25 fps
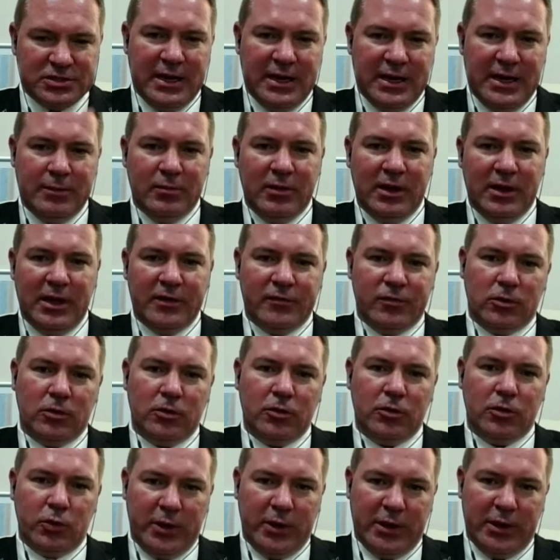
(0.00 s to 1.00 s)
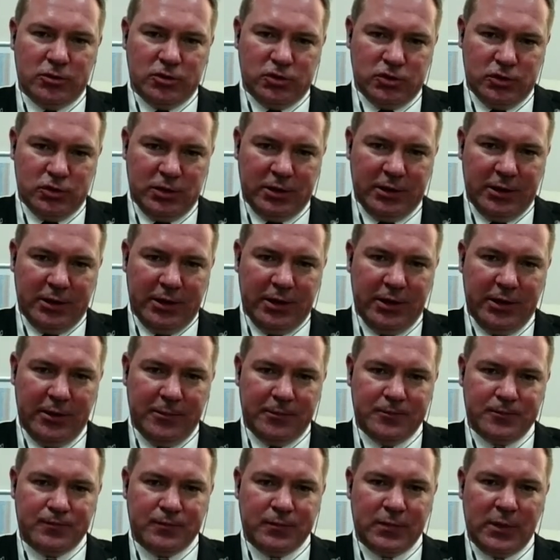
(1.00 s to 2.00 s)
level throughout July.
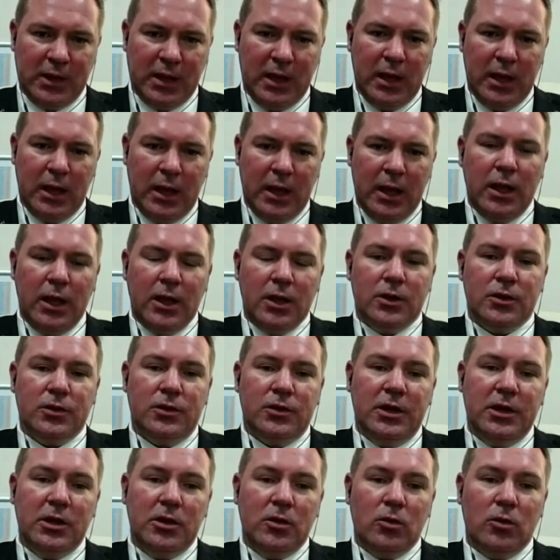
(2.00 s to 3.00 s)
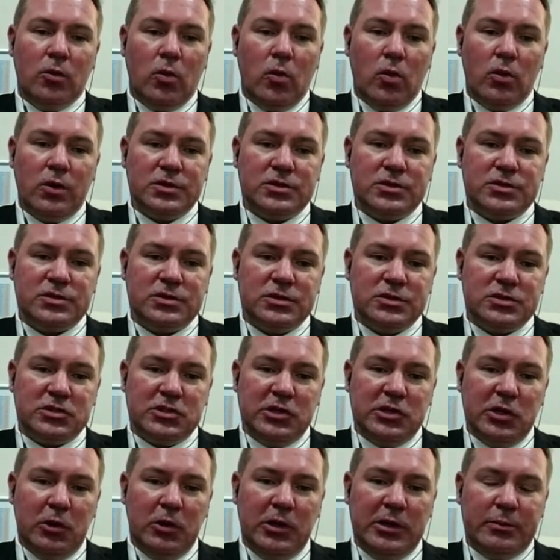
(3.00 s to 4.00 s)
Then in August, slowly
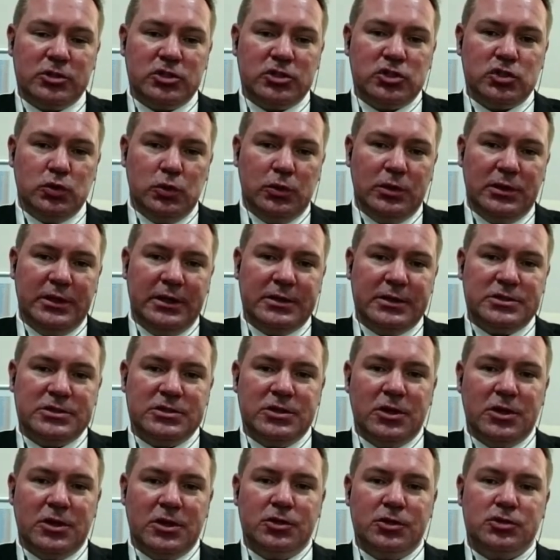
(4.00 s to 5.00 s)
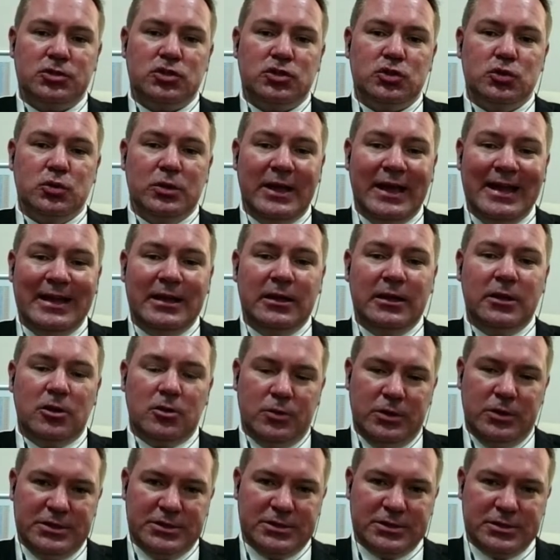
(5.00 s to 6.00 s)
but surely, it started to
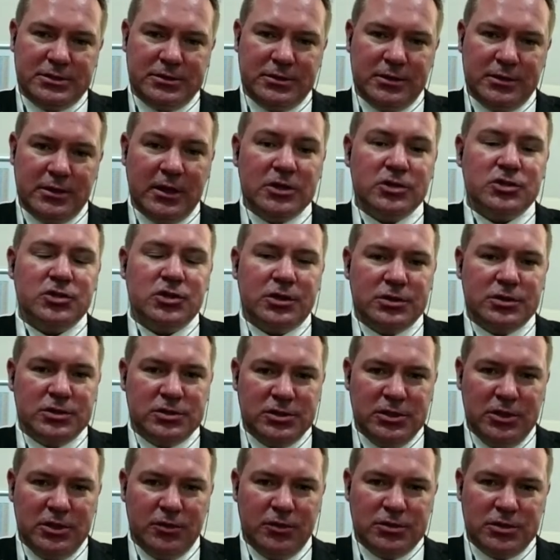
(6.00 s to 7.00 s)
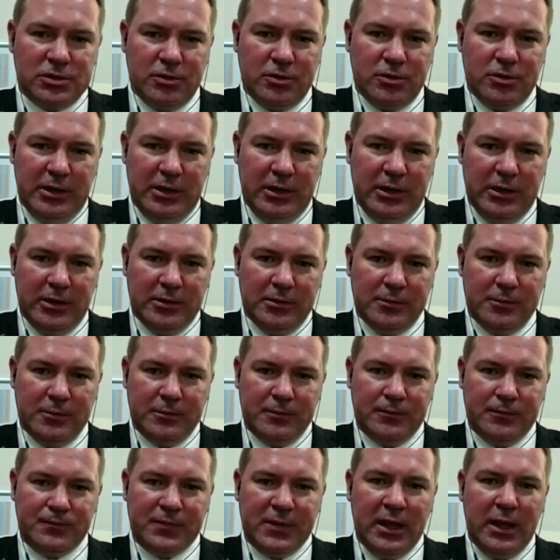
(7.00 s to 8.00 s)
increase, as you can see on the screen here.
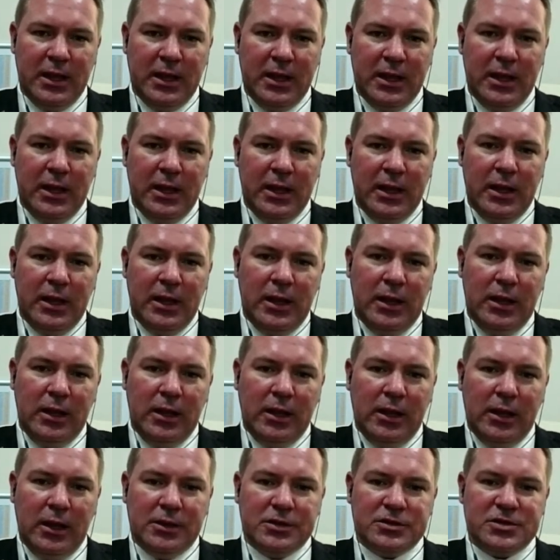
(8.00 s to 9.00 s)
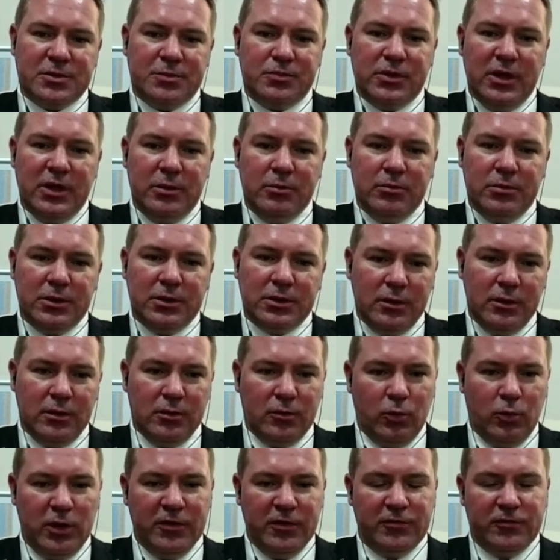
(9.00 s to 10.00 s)
And in September, we, for
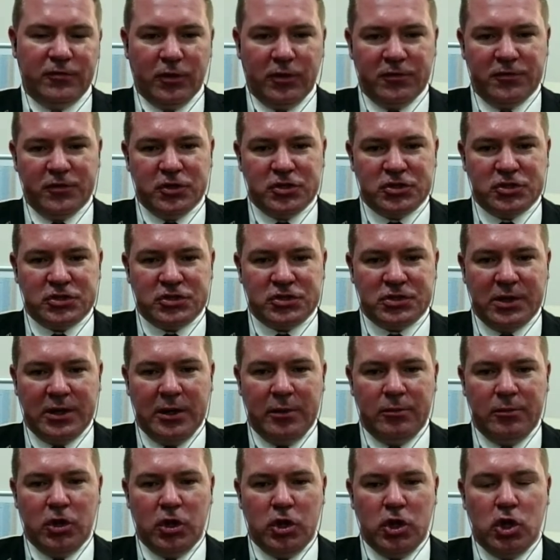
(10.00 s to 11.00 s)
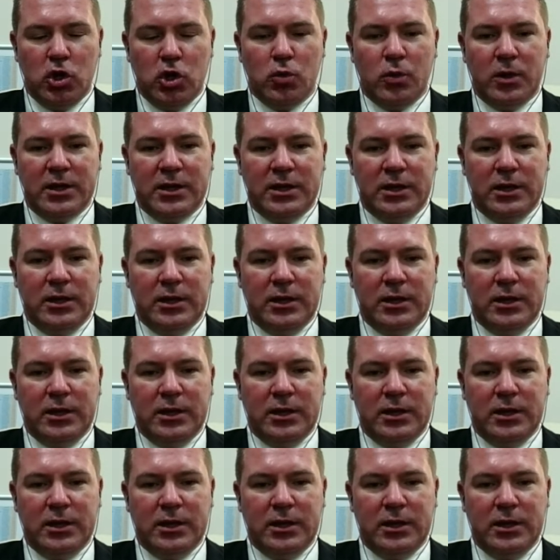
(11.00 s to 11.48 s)
the first time, the UAE